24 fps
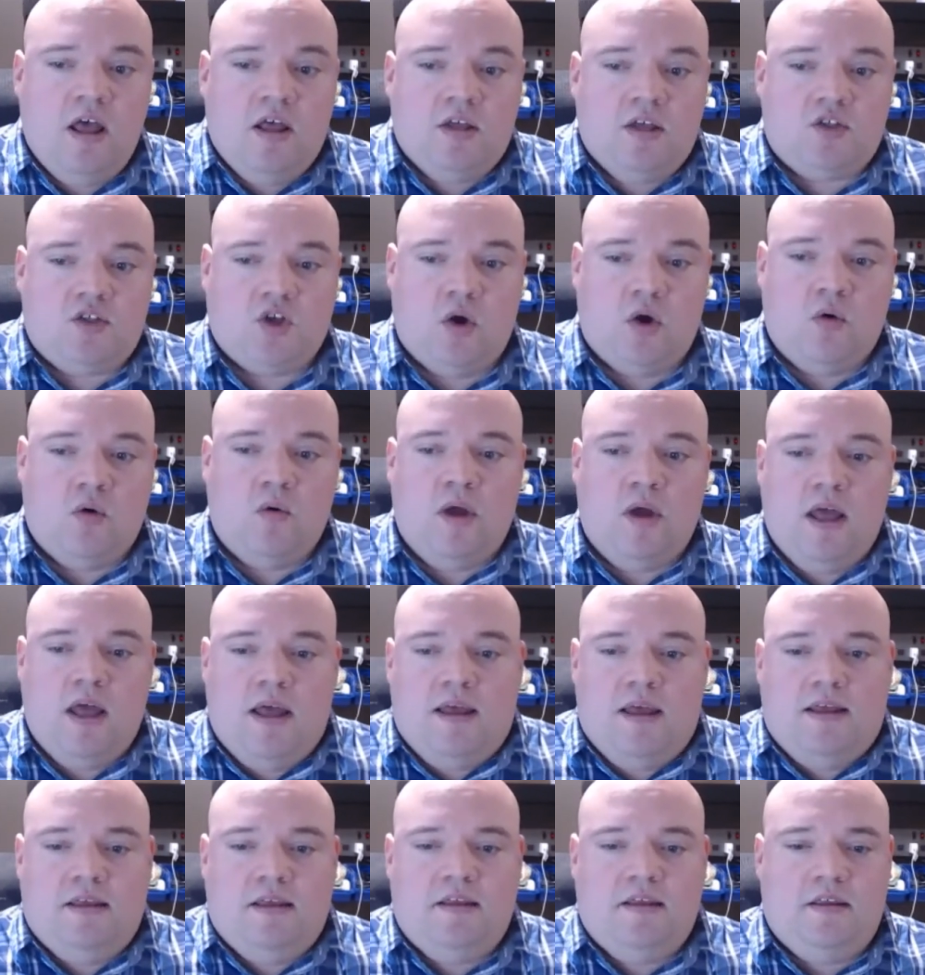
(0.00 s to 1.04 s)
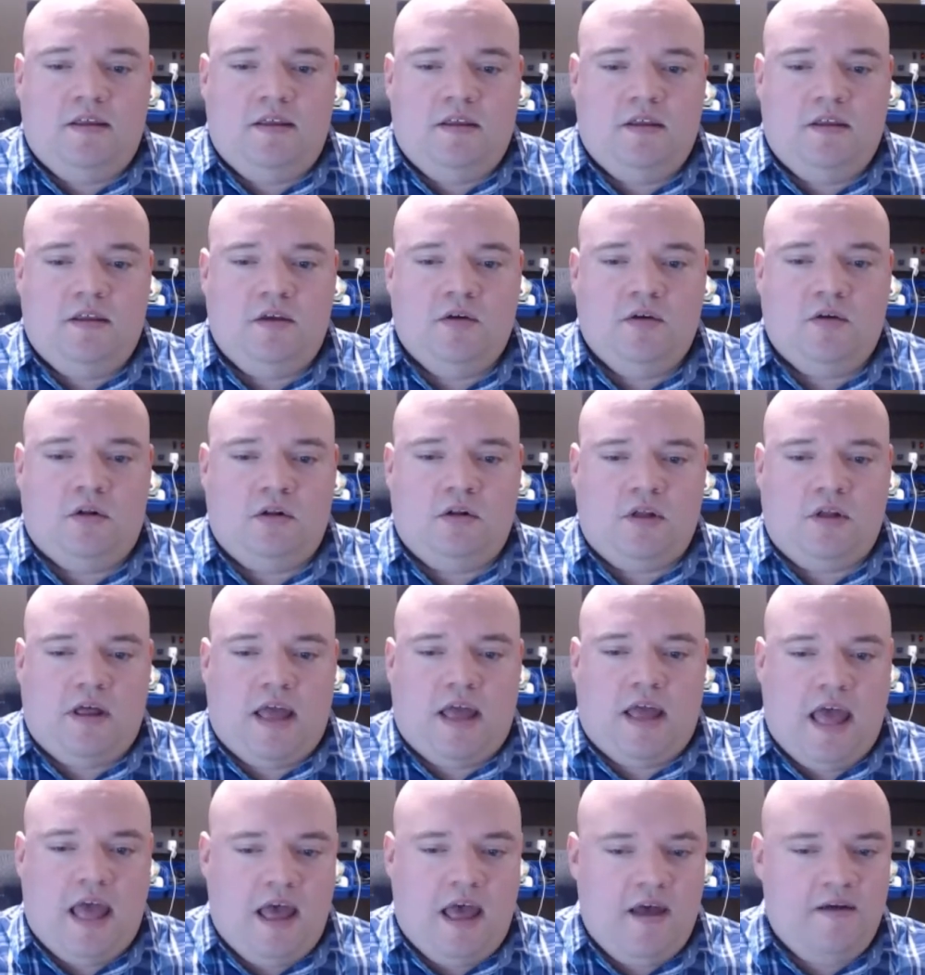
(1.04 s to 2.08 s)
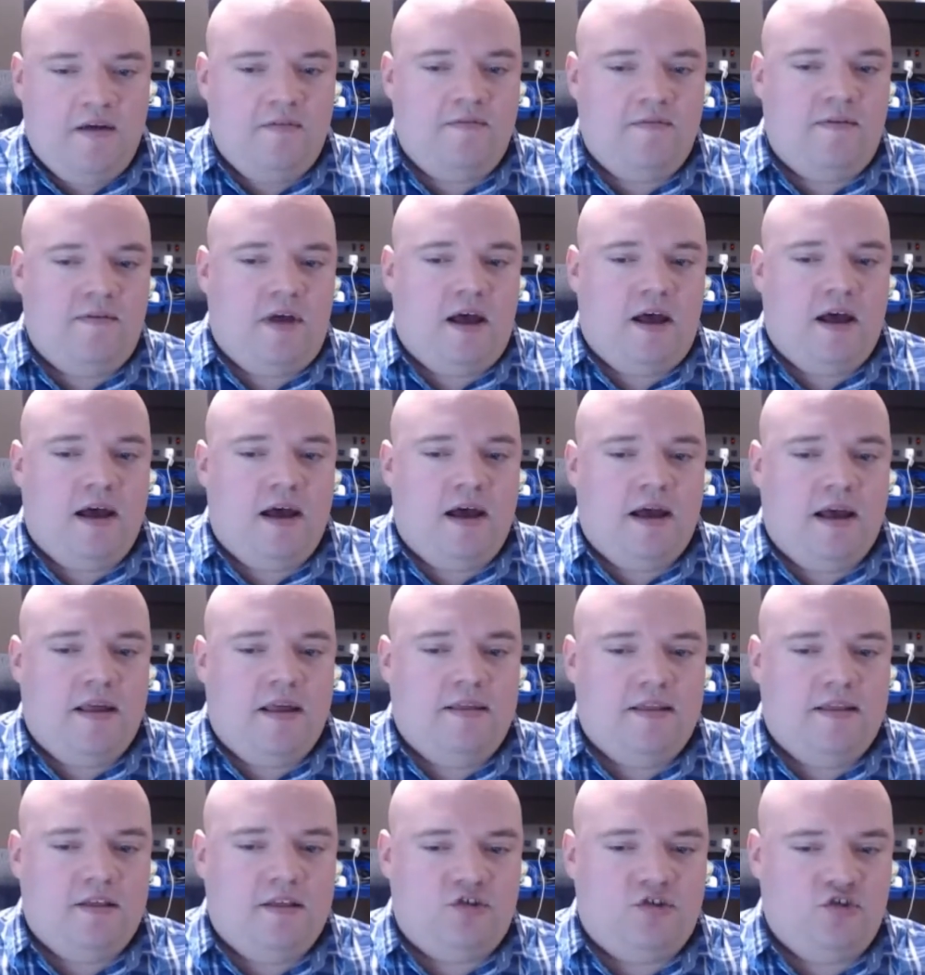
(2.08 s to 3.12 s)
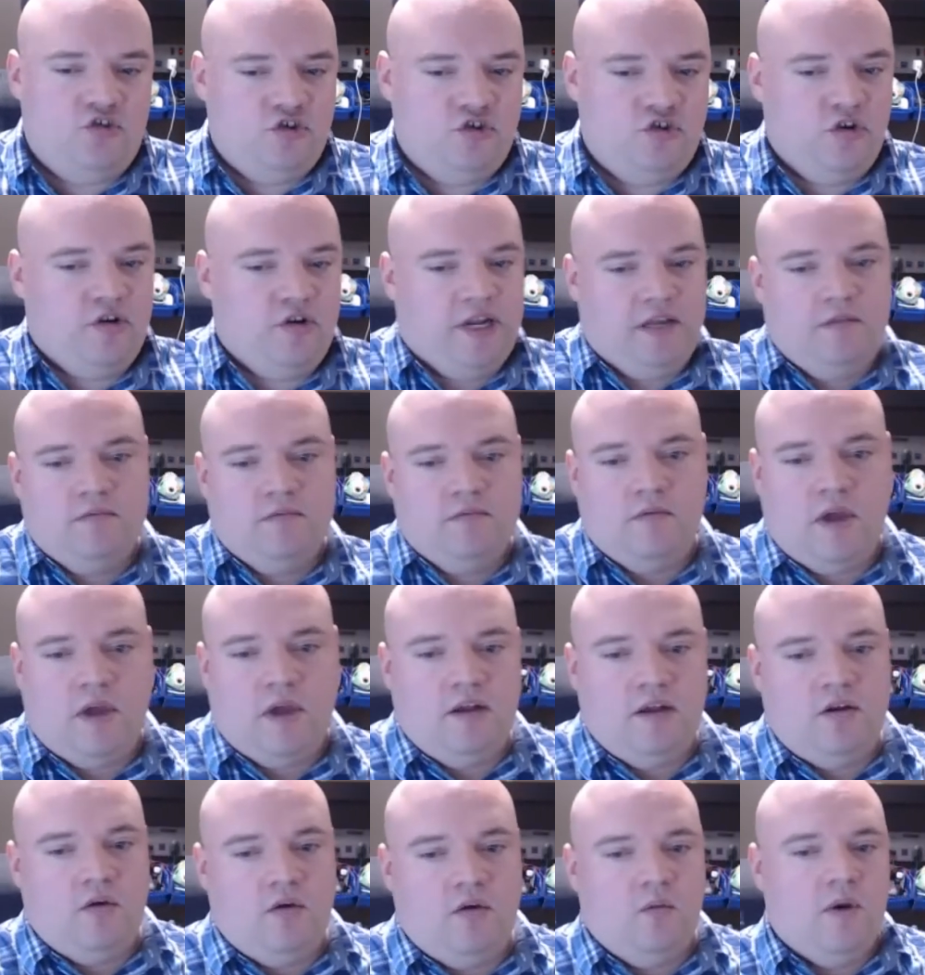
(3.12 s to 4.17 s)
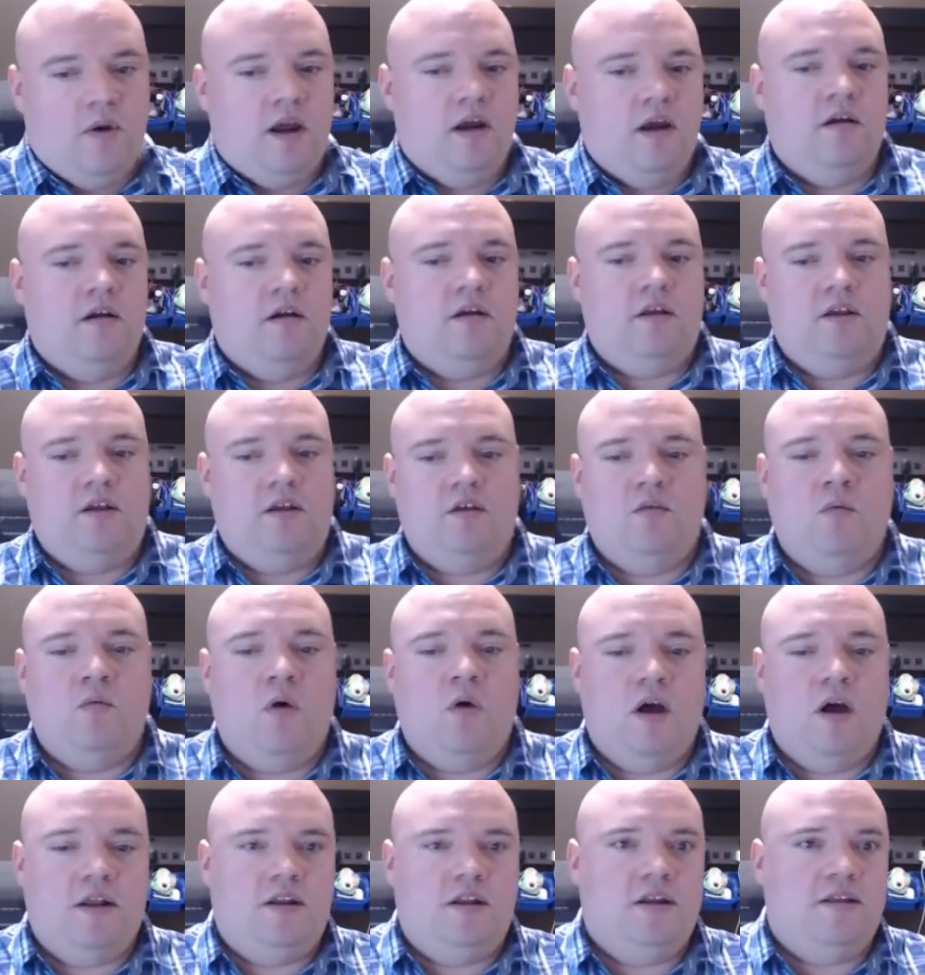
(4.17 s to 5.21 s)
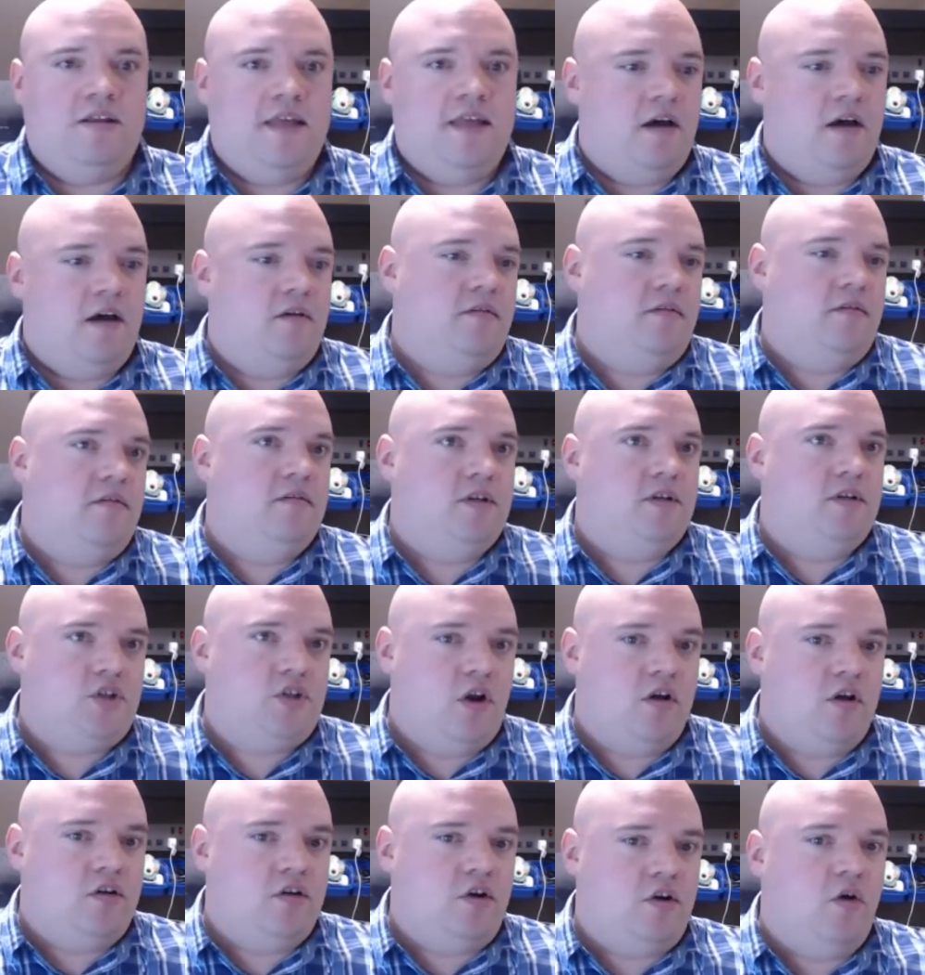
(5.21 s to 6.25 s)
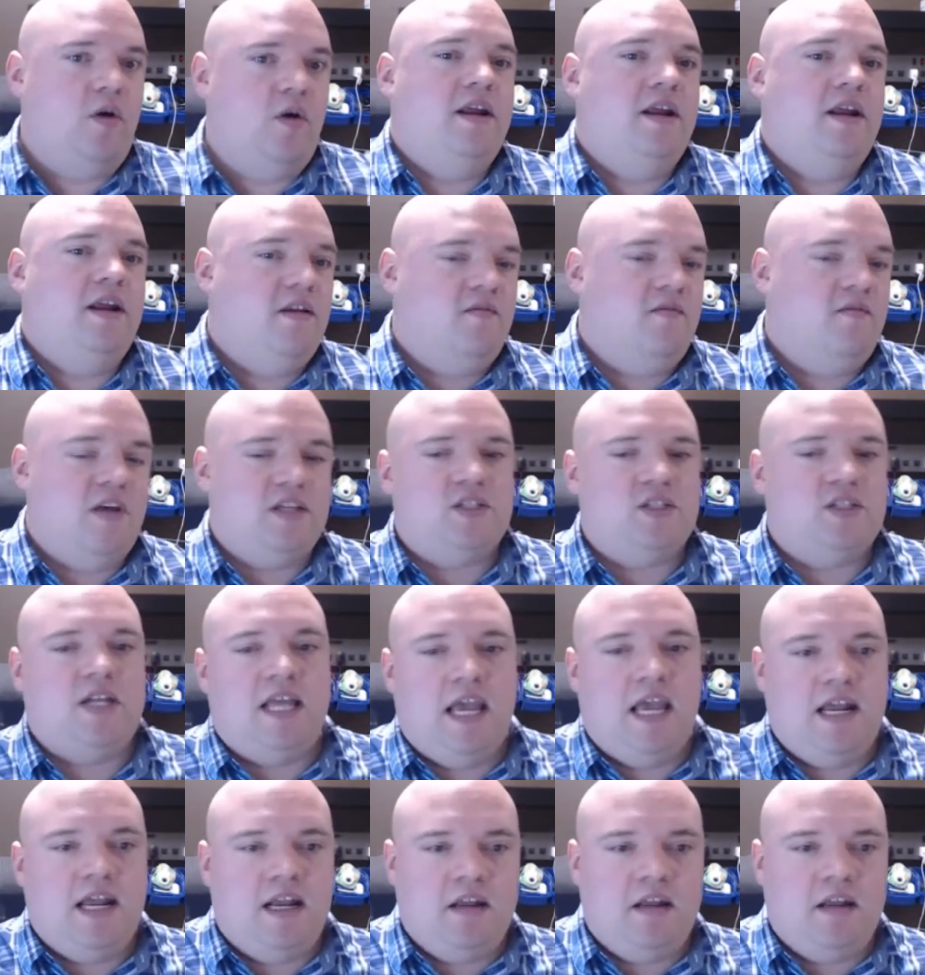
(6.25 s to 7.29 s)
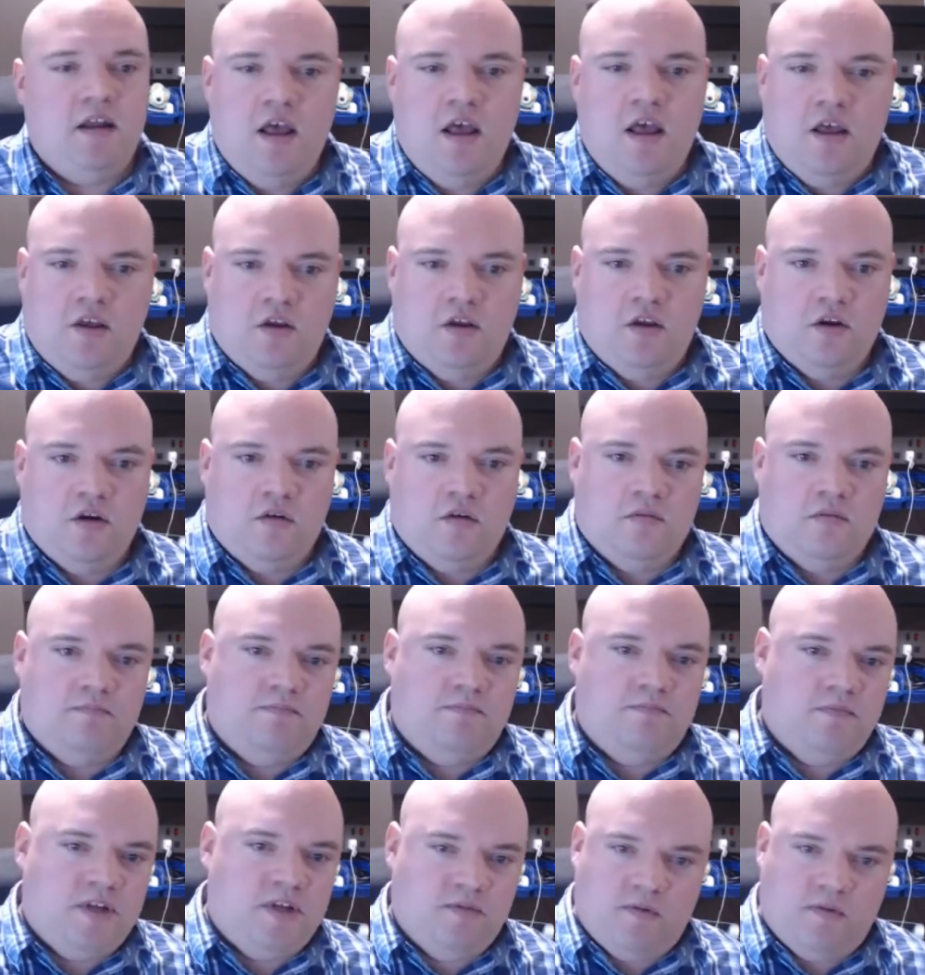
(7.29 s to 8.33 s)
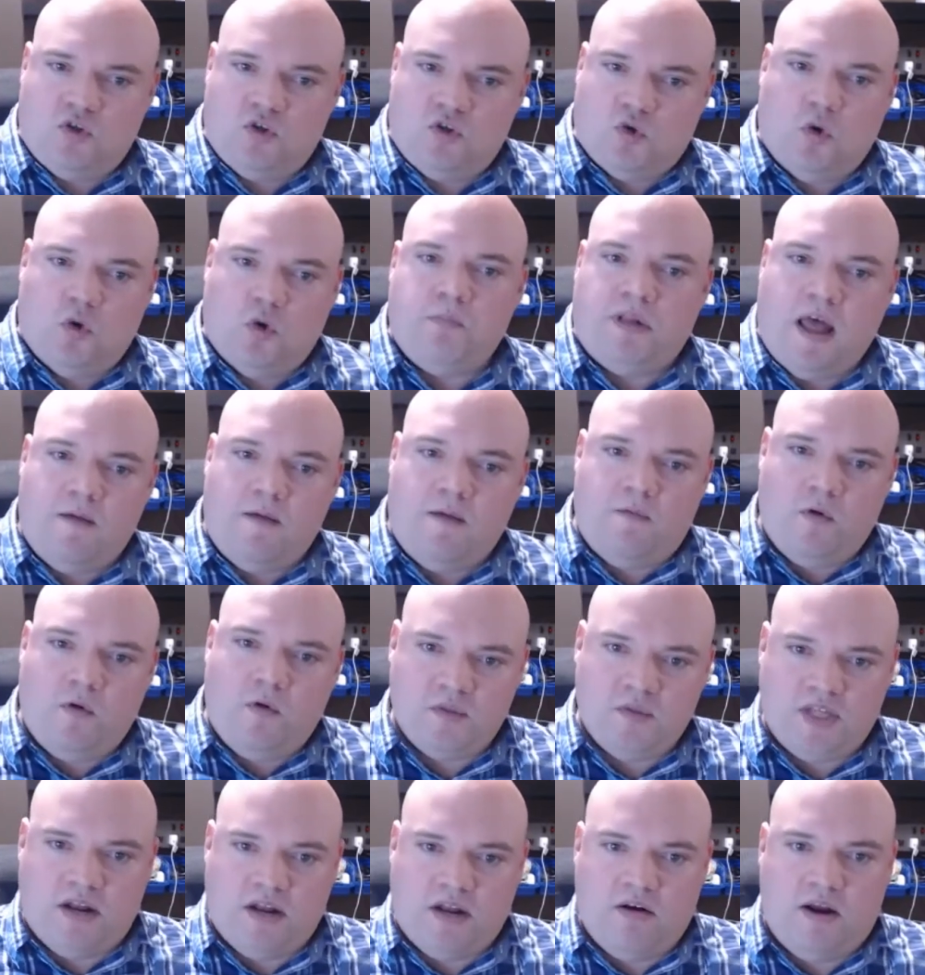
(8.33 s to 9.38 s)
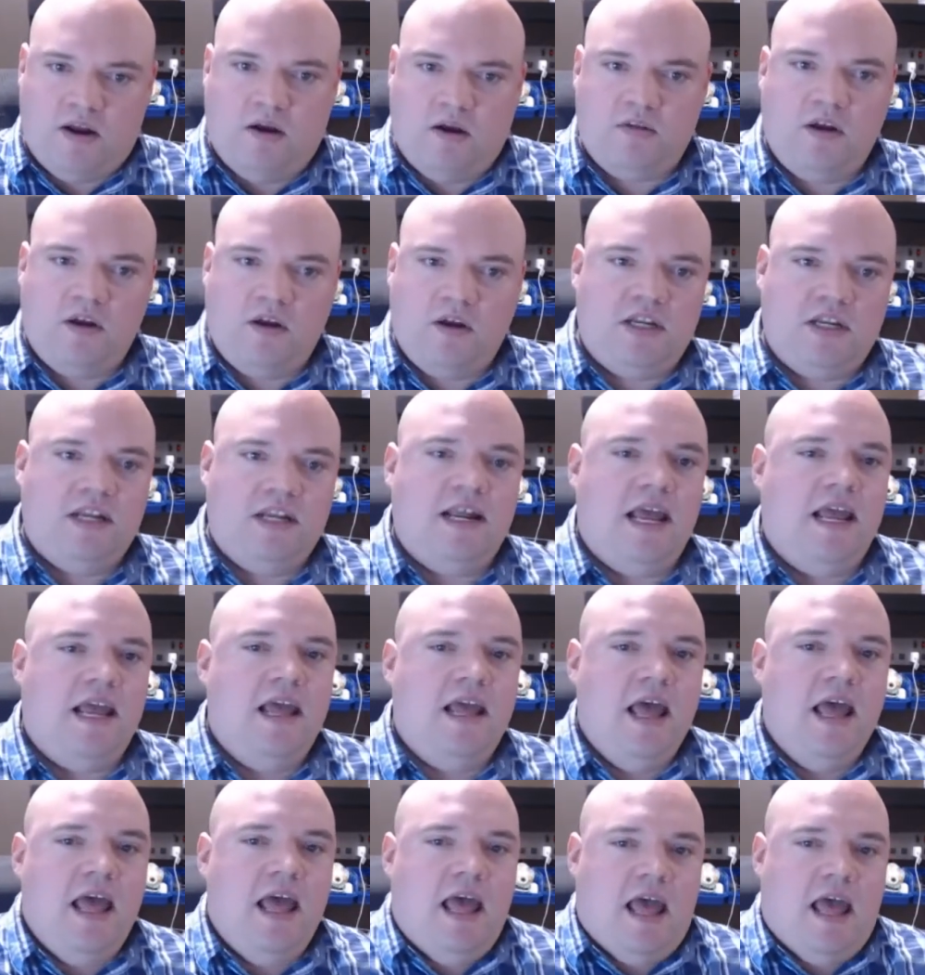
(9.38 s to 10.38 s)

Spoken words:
So you'll have this journey, right, where you want to then start going and investigating your different SOAR platforms that are out there today.